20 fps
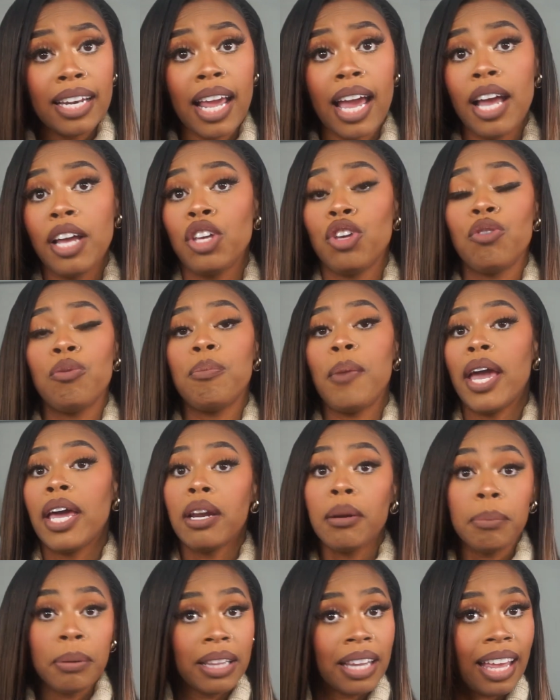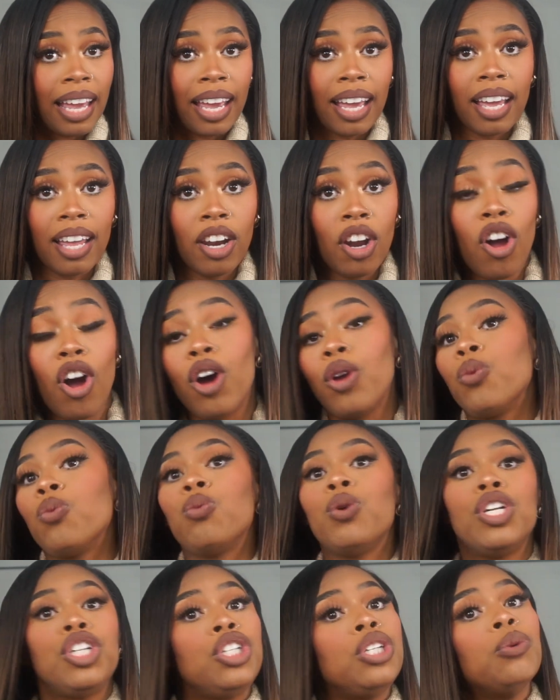you've made a plan on
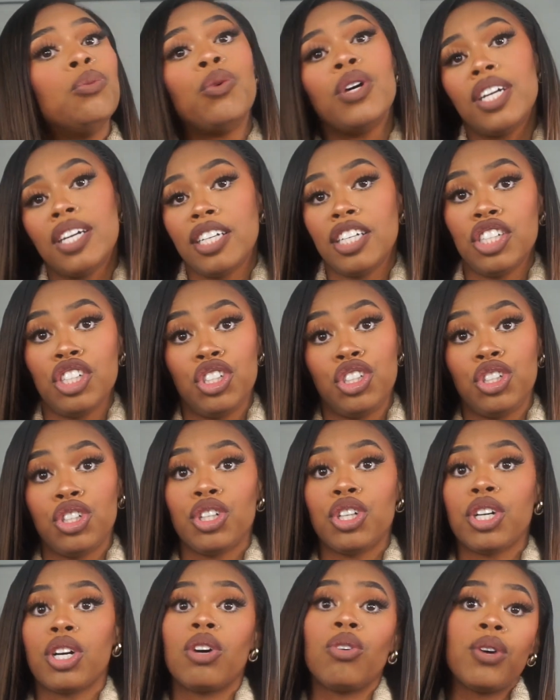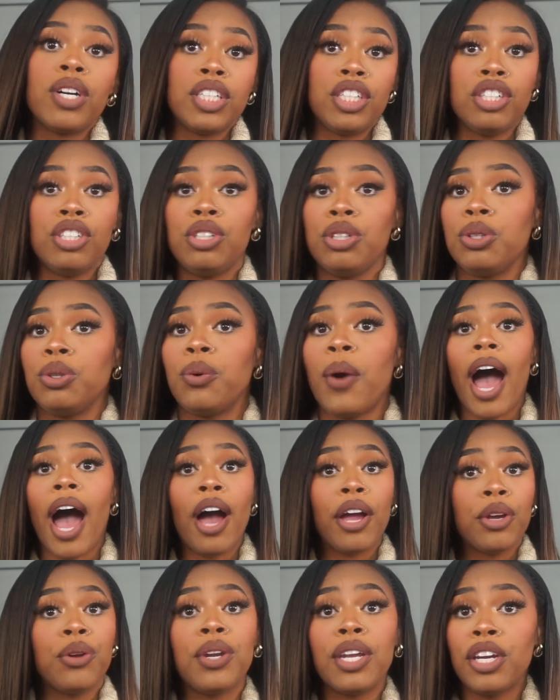what it is you're going to do,
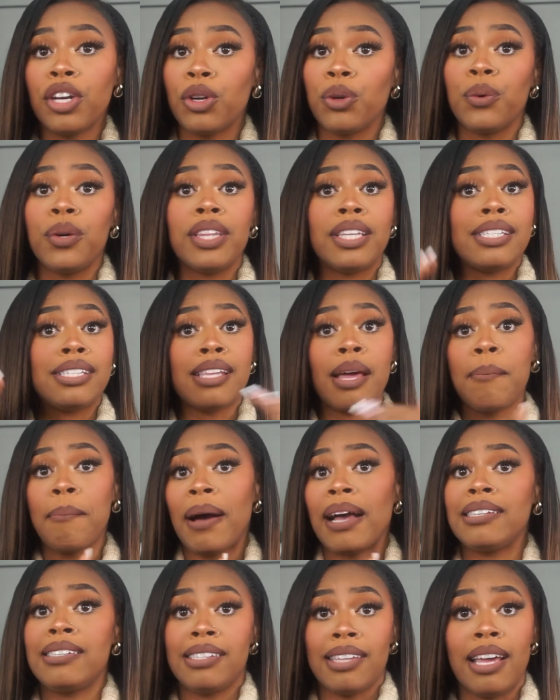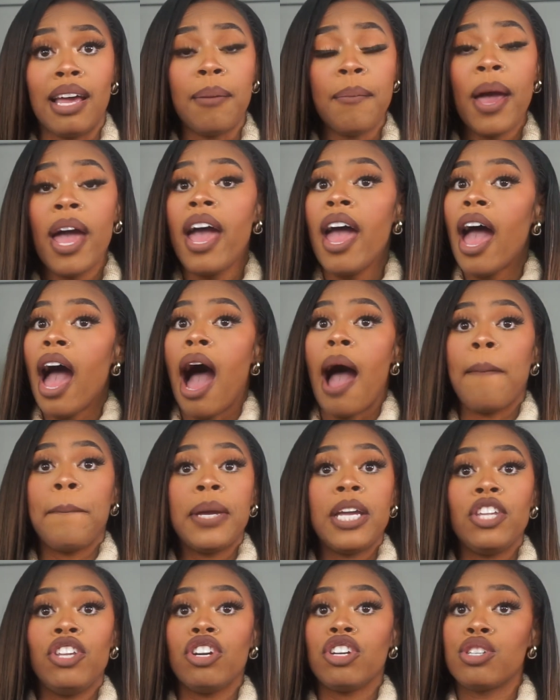you need to do it, the step by step. I
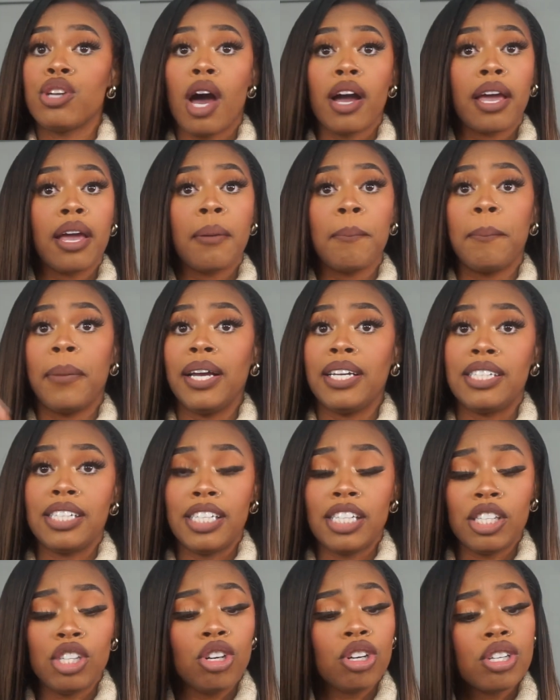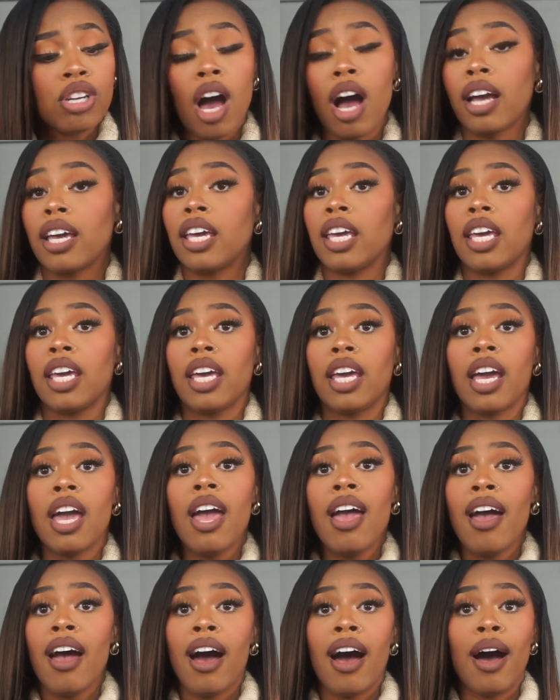mean, you're talking budget, you're talking
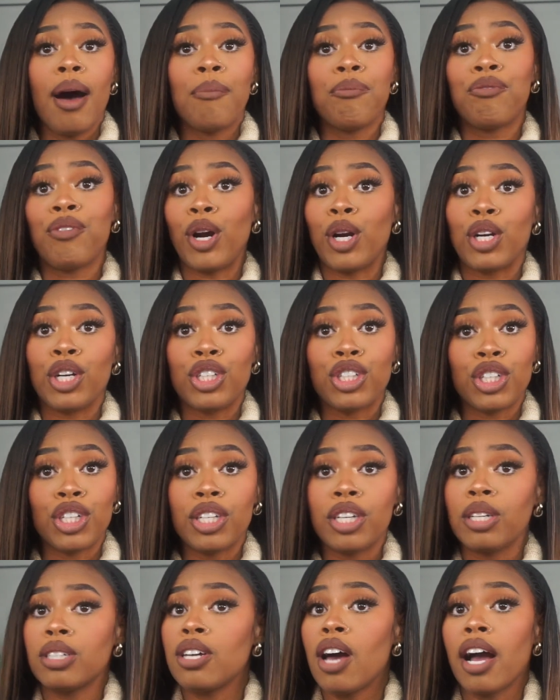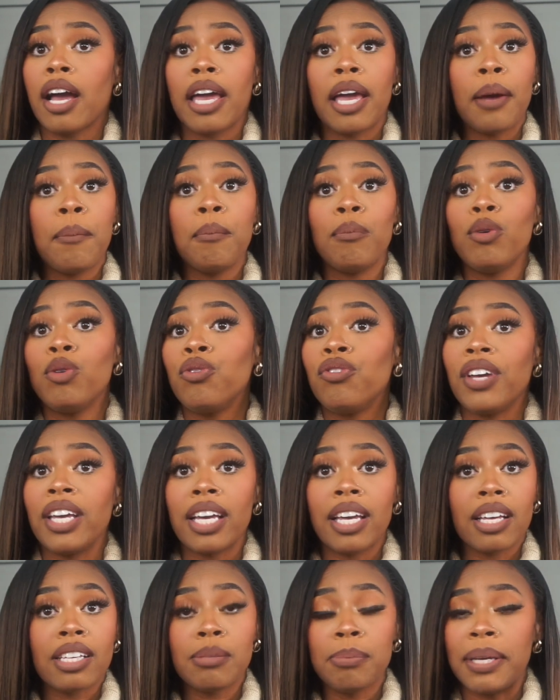furniture, you're talking moving
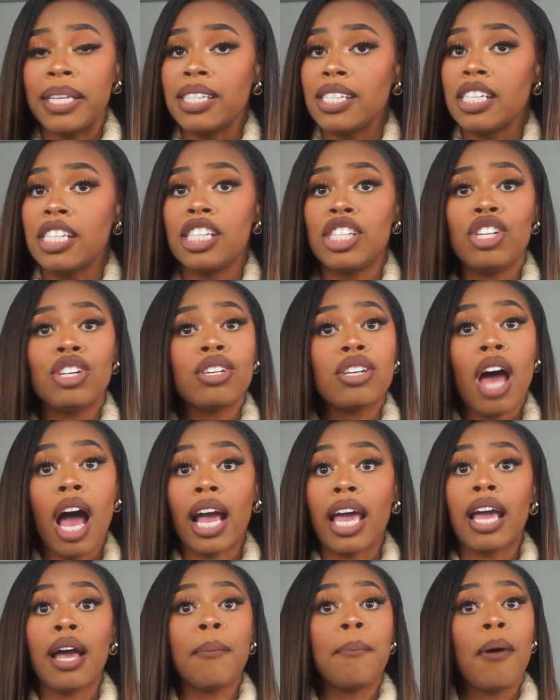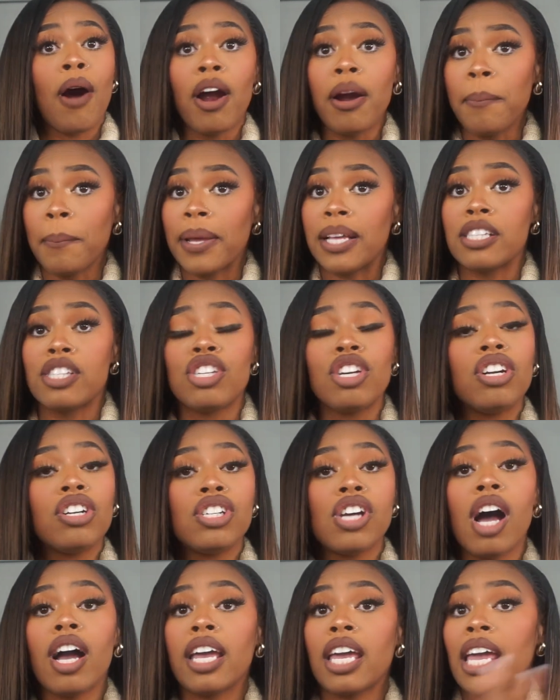expenses, you're talking apartments, you're
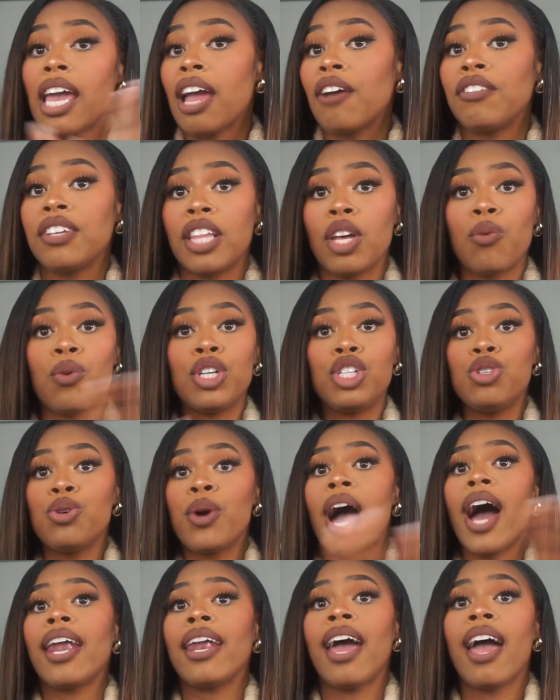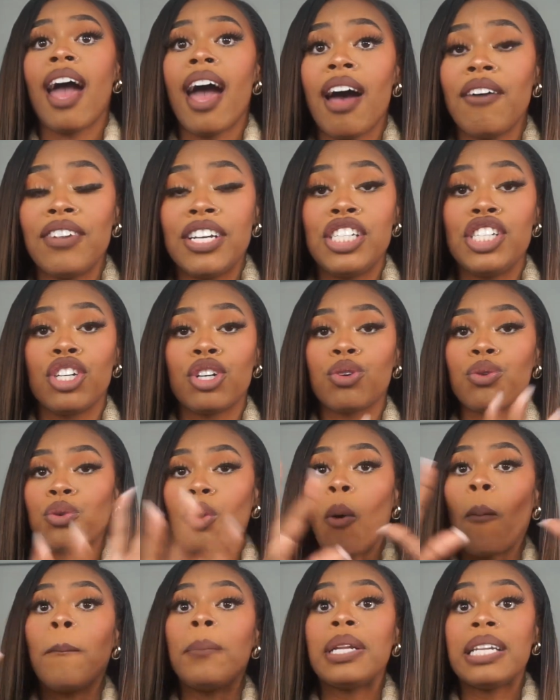talking everything. Once you kind of have a
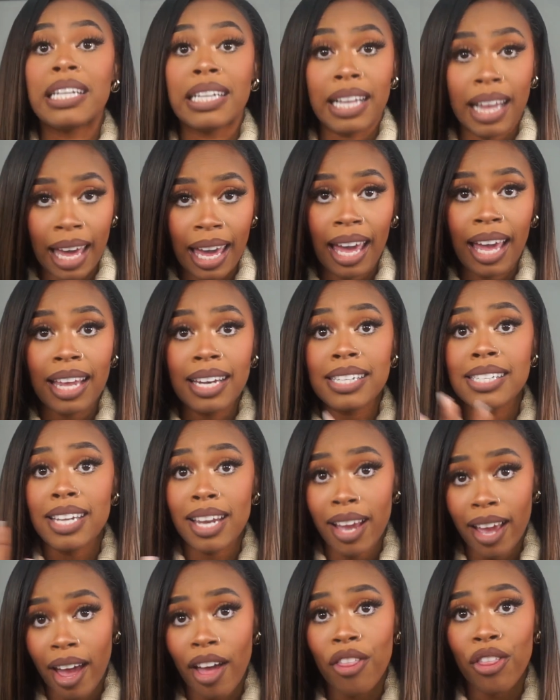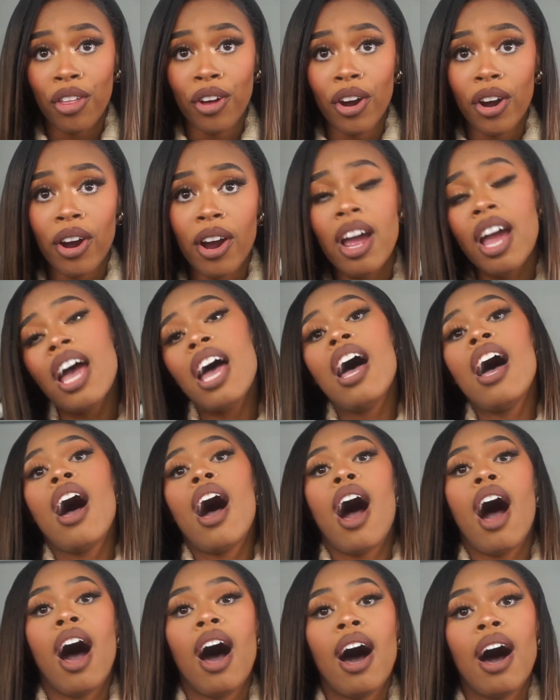general plan together,
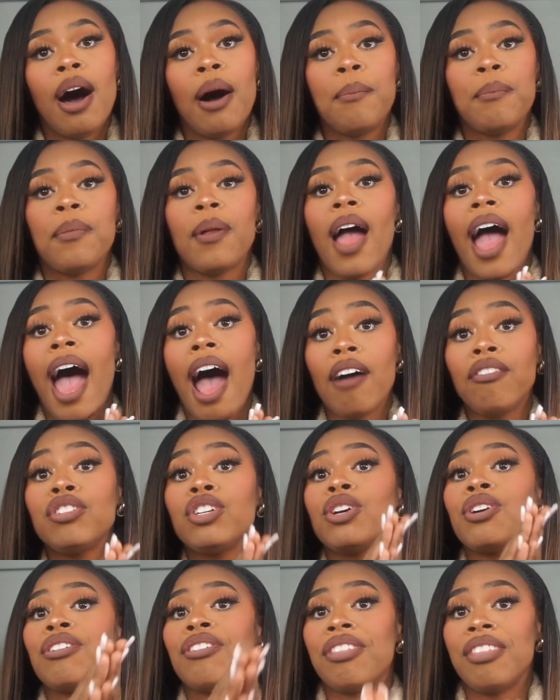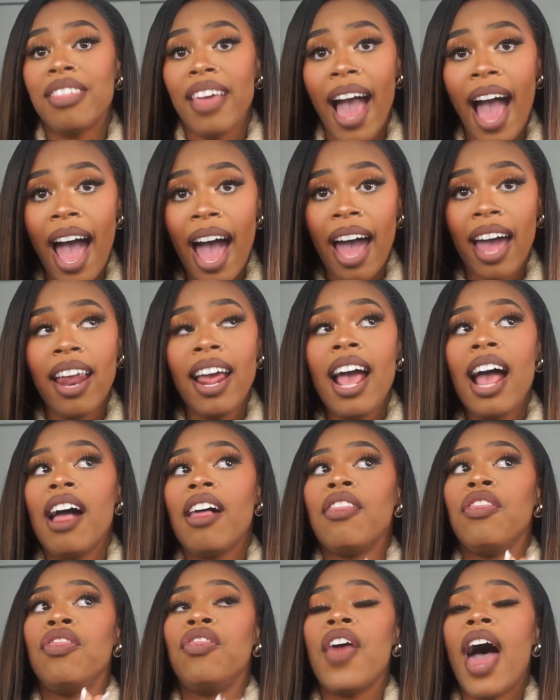after that,
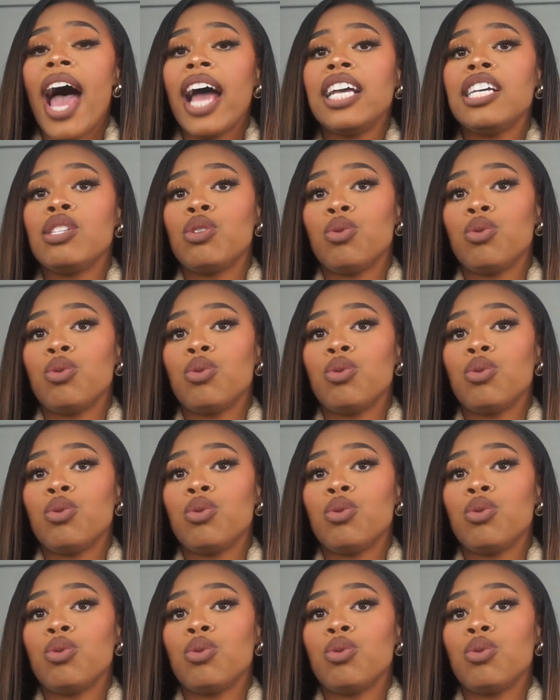that is